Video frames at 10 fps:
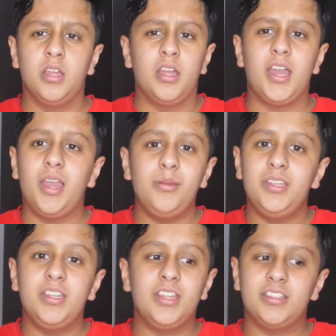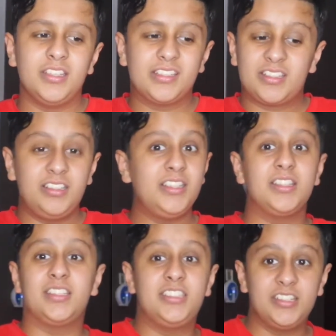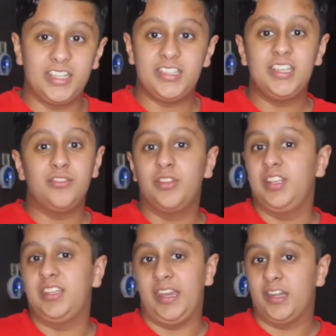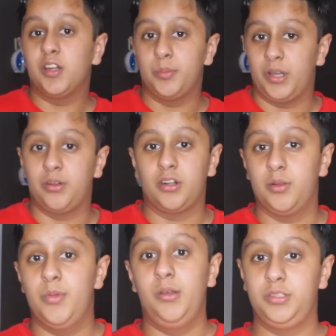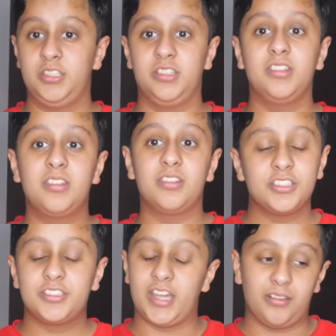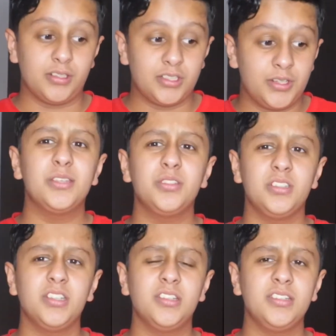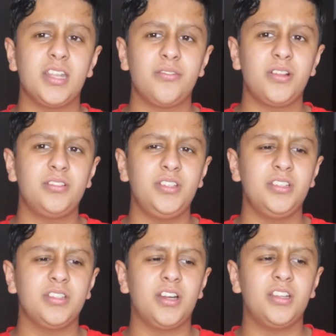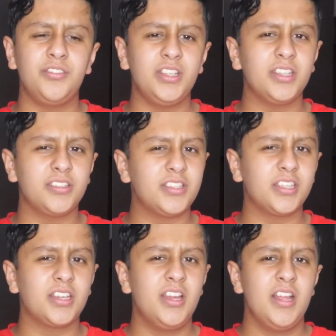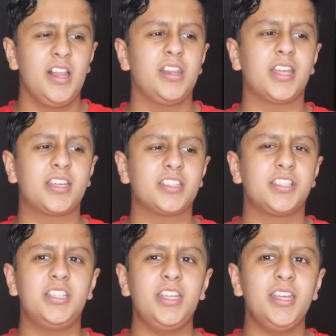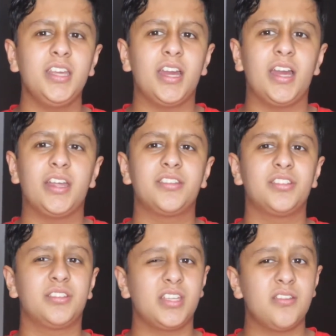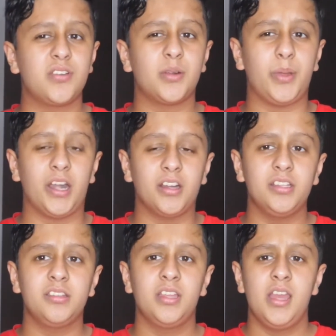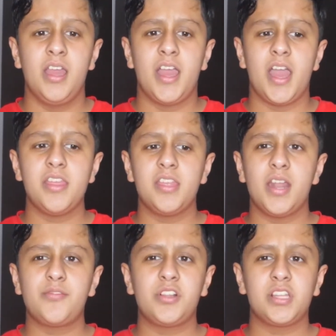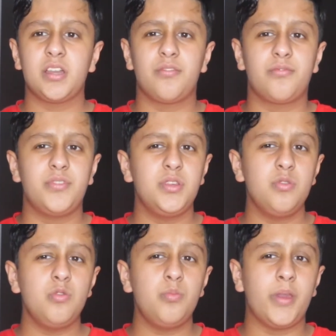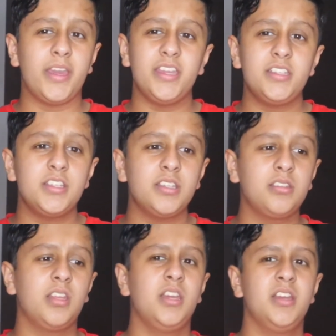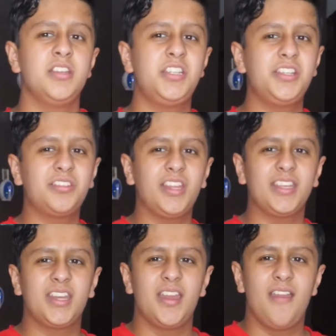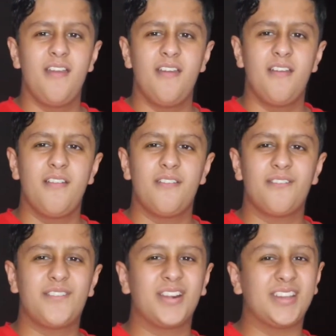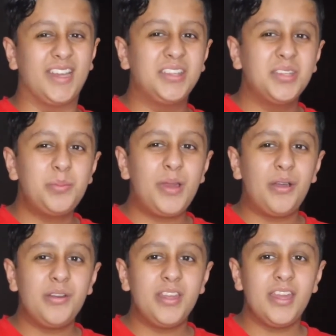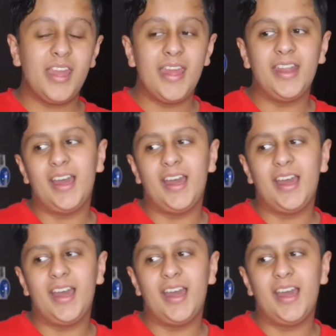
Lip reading: I mean, it's clear that they didn't really care about her emotions. So just tell her. That's another thing that I felt unrealistic. Like, she has to leave her parents, and then after, like, a few pages, she just, like, forgets about it. And